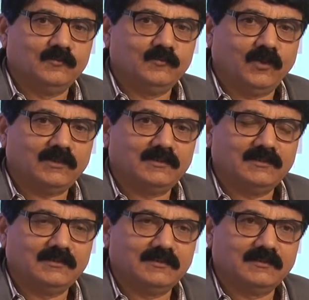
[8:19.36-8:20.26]
what
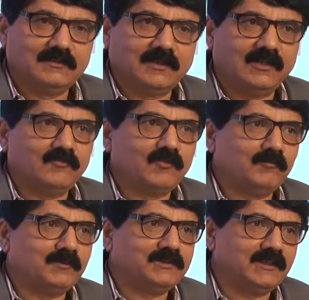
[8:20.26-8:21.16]
kind of
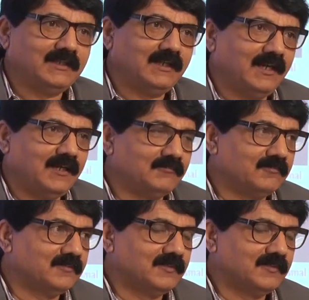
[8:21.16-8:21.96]
competition they have.